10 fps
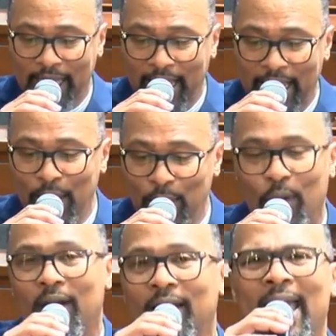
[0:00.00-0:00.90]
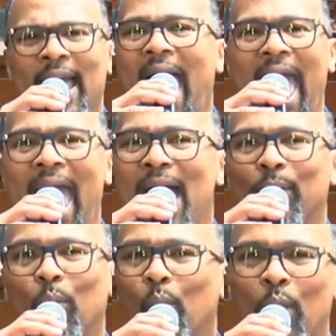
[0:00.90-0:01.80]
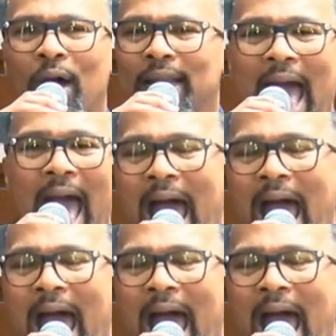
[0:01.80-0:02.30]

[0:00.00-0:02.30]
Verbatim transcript: Can anyone add one